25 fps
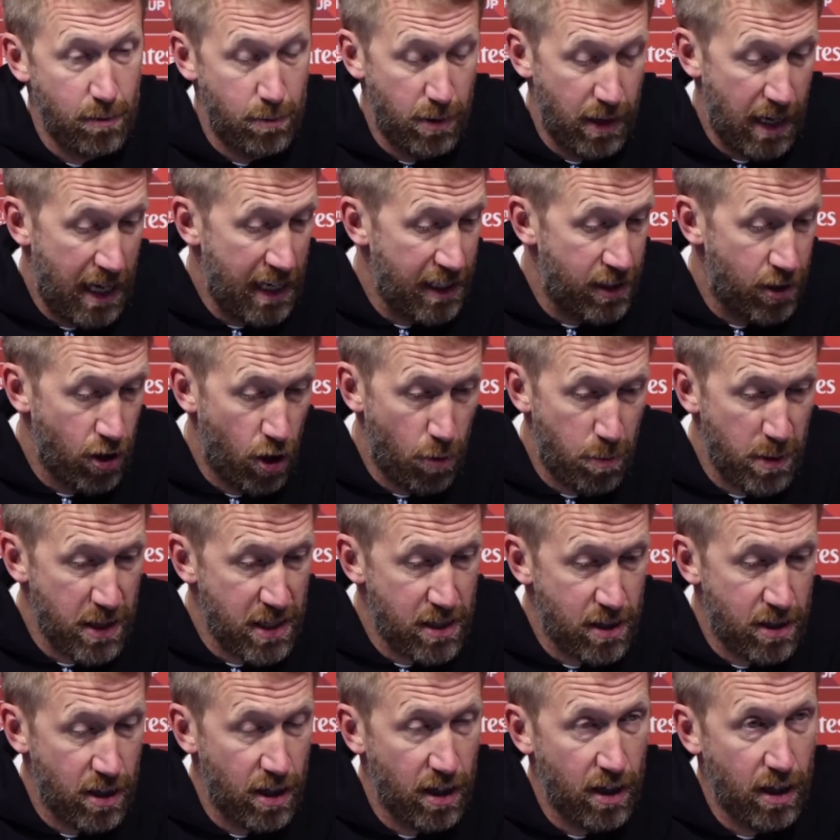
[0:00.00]
But our job
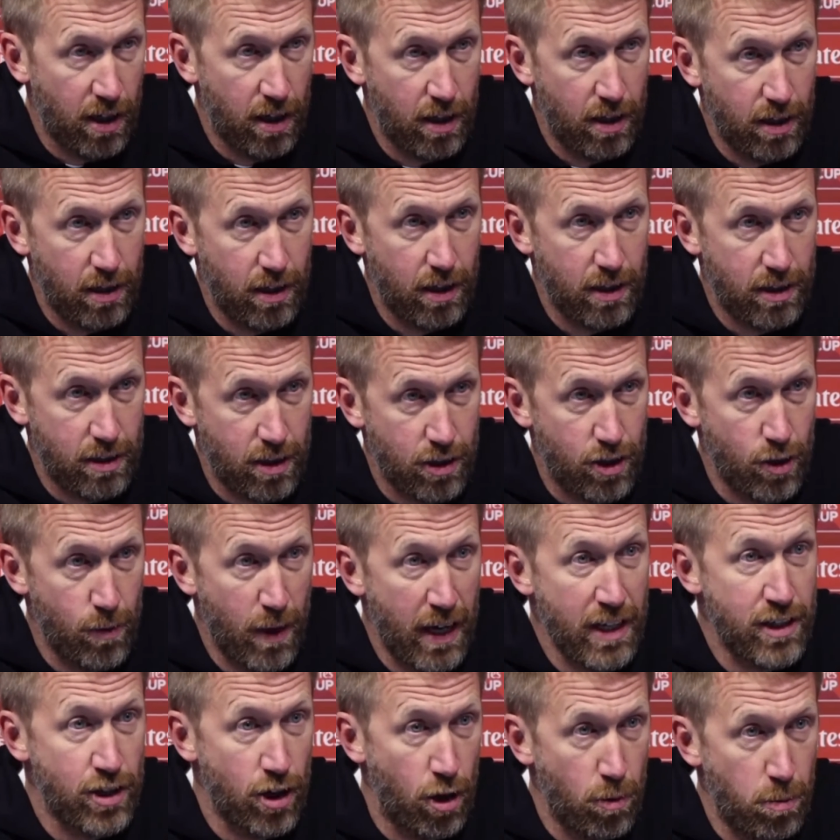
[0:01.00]
is to do
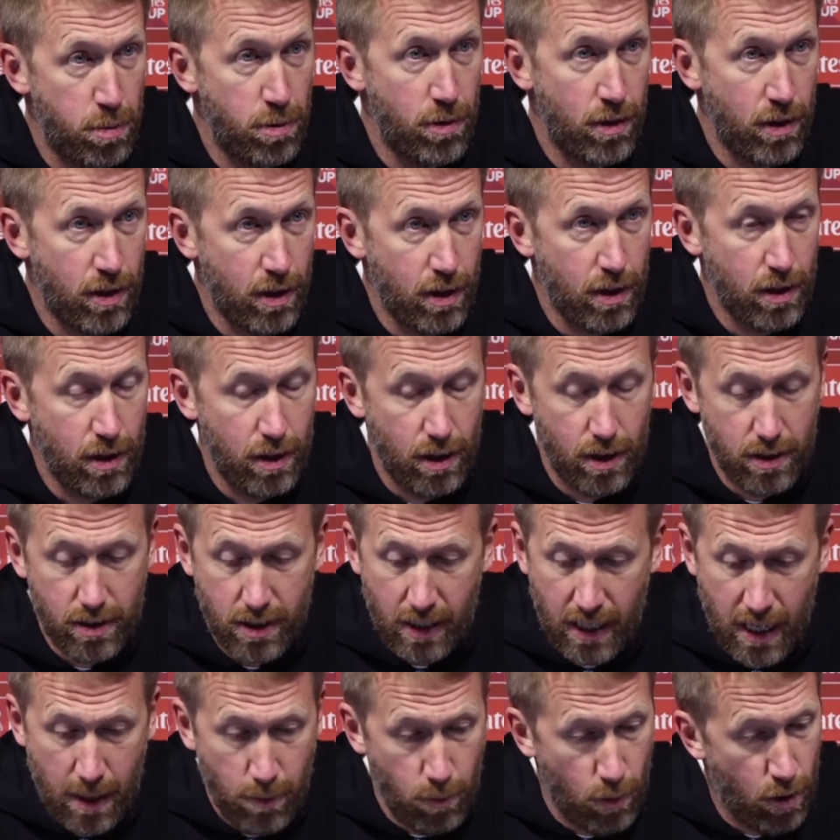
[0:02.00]
our job and
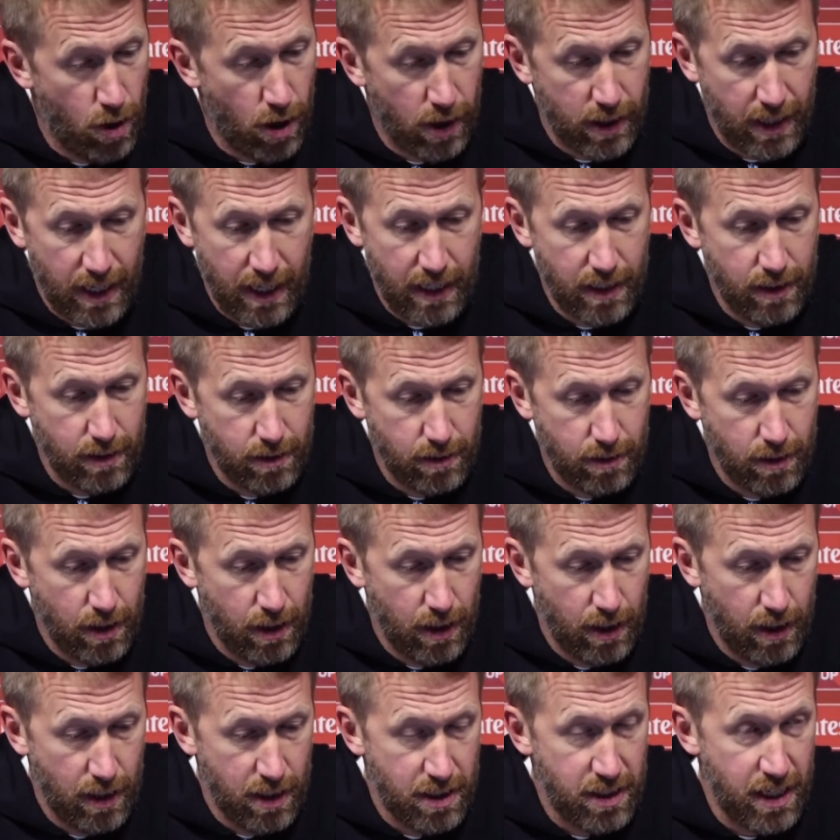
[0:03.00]
to keep working,
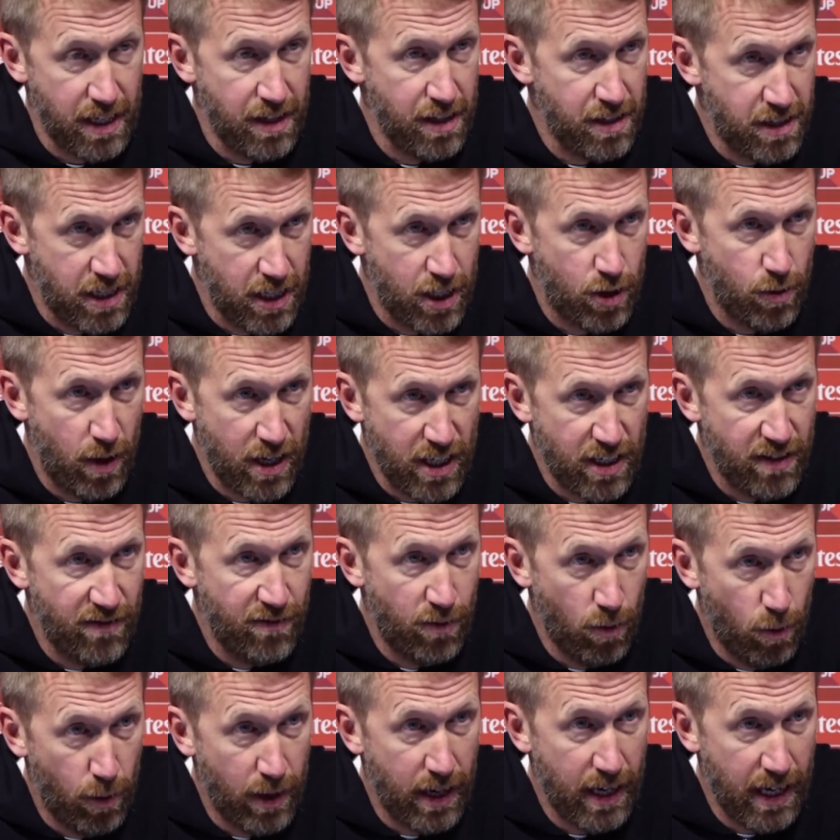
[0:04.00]
see the
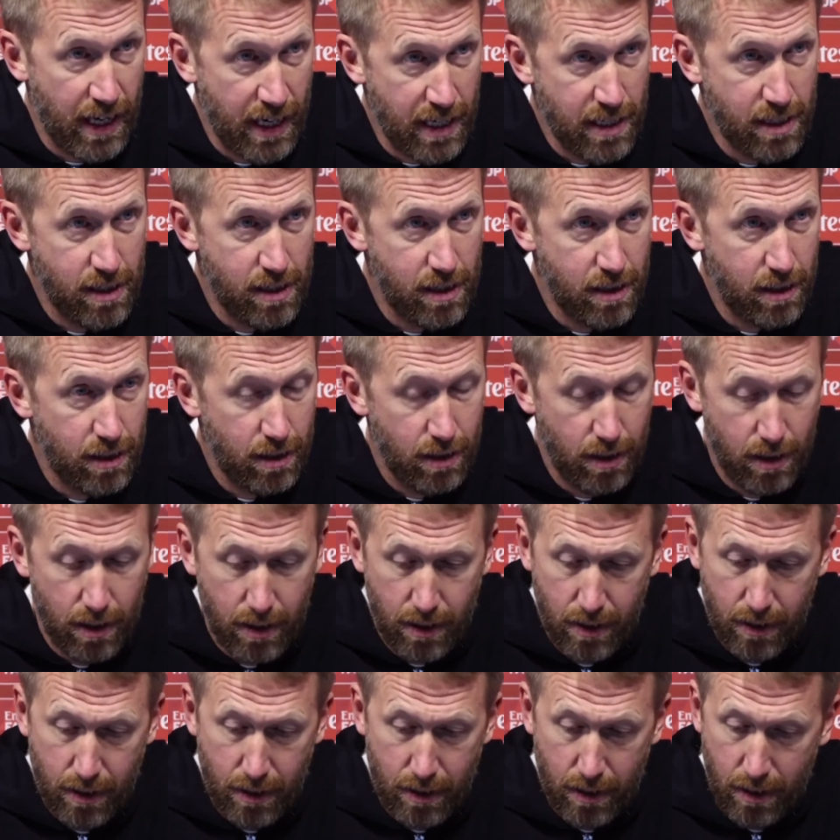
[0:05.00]
situation for what it is.
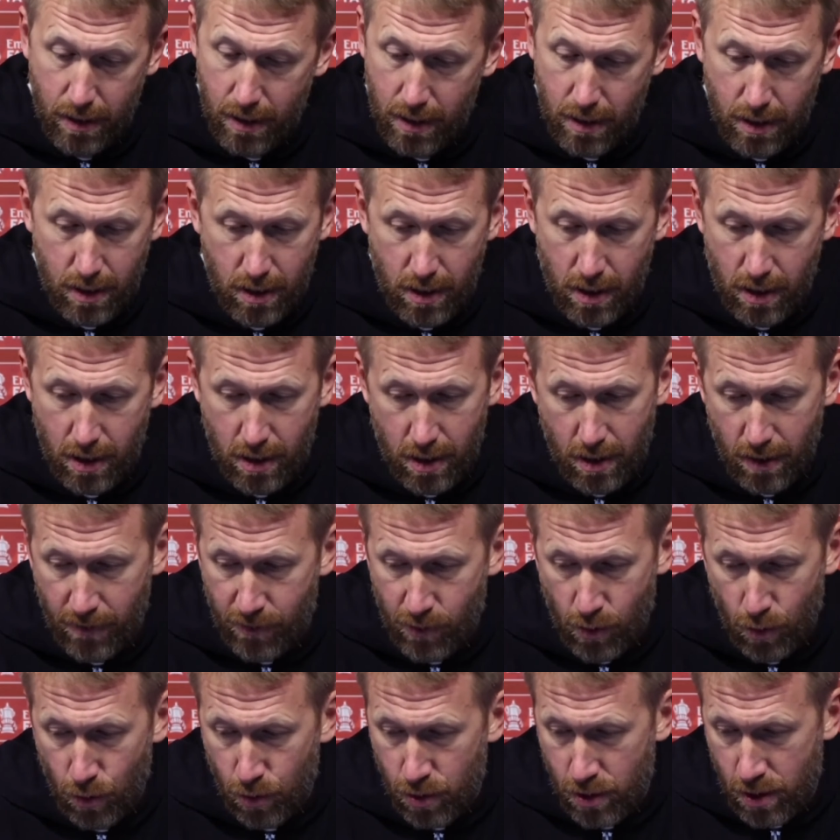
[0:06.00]

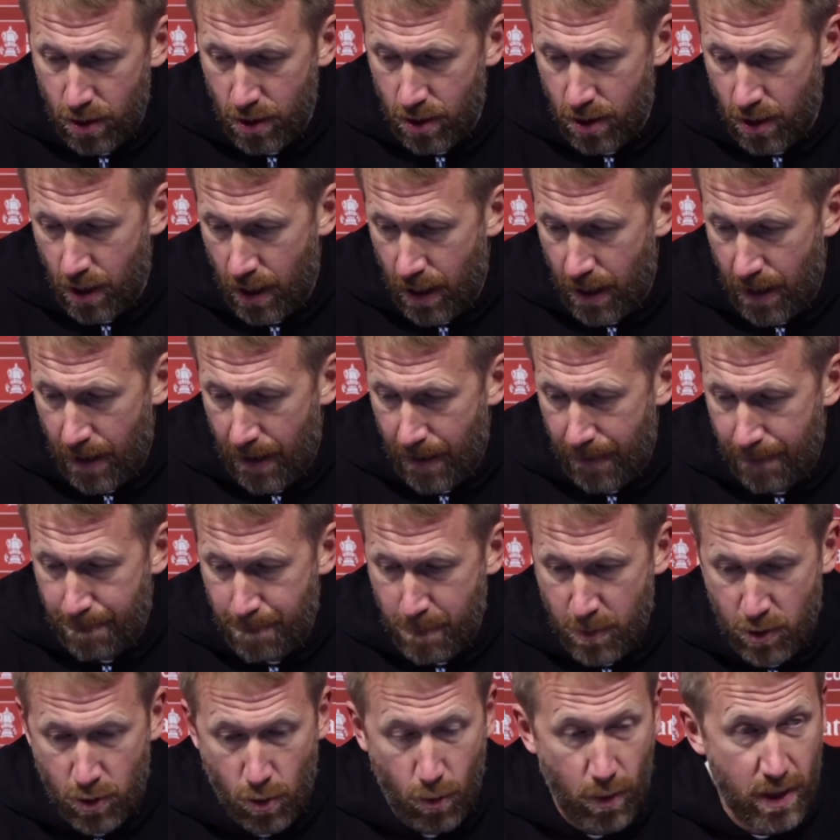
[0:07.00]
Of course,
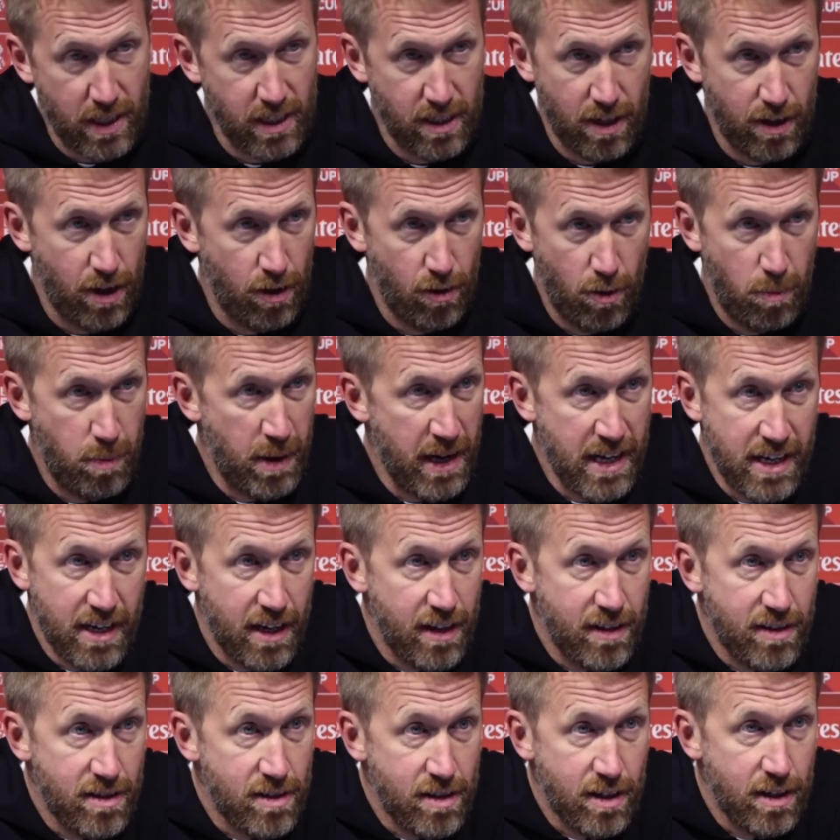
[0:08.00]
there's always other
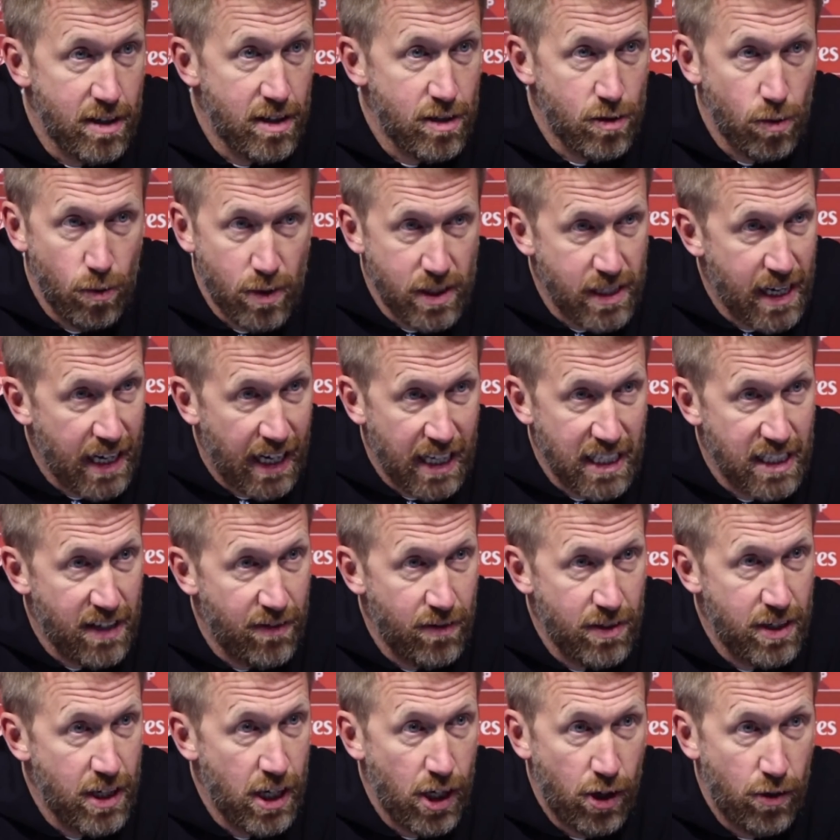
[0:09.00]
opinions, and there's always
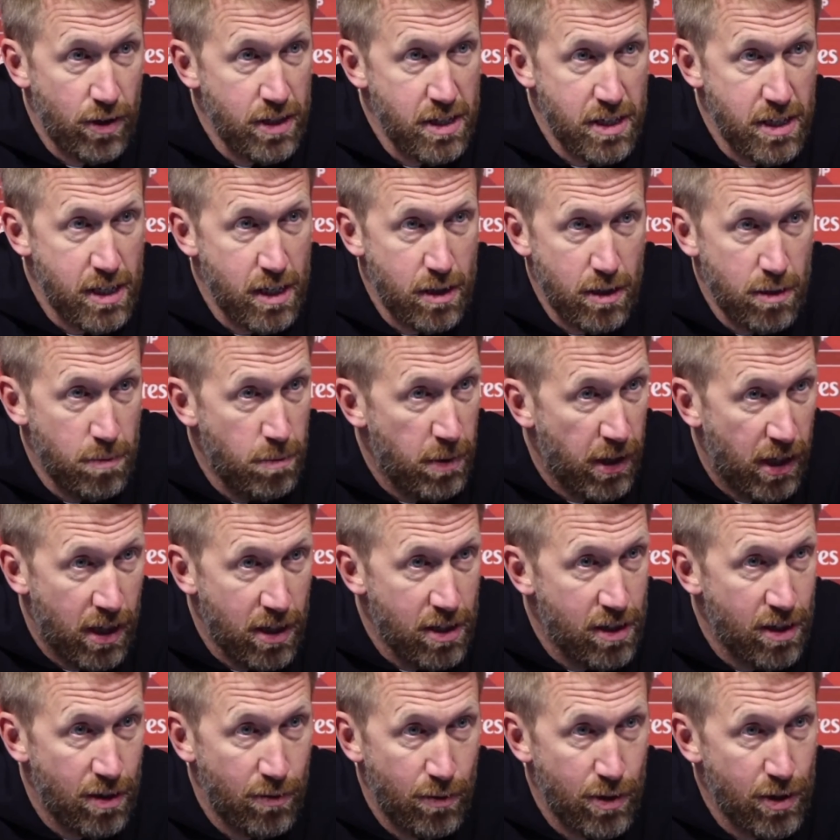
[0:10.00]
negativity and criticism
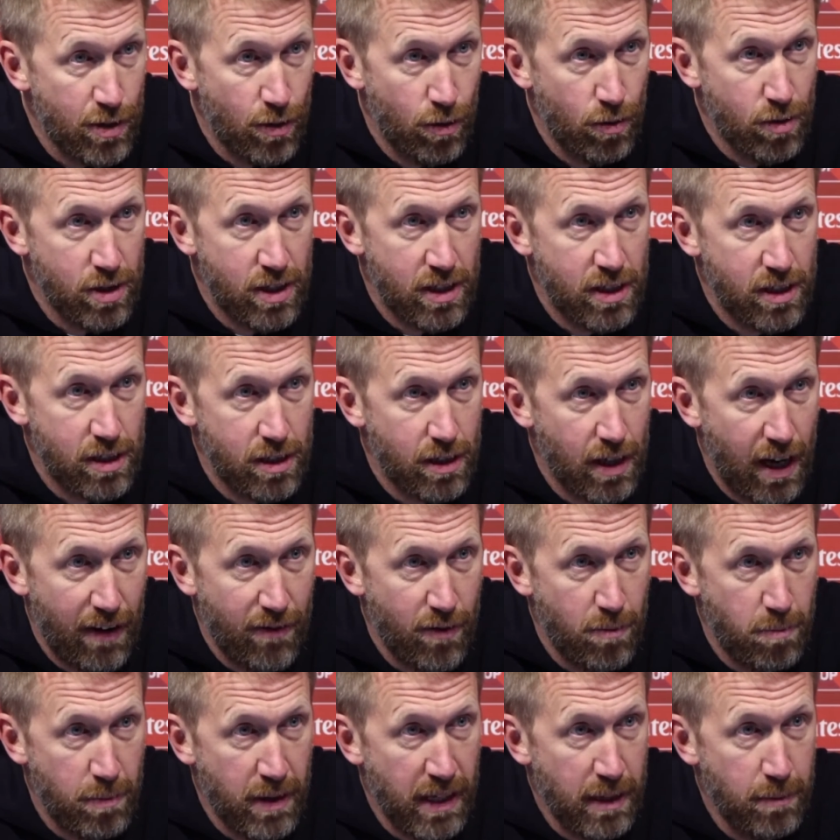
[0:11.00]
because the results
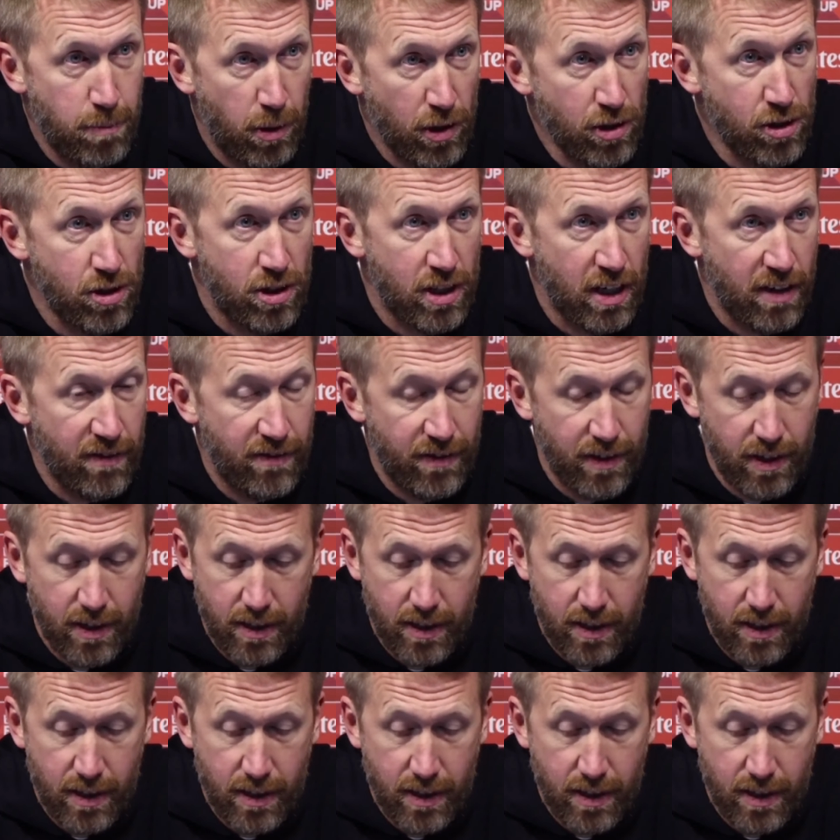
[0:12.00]
haven't been positive.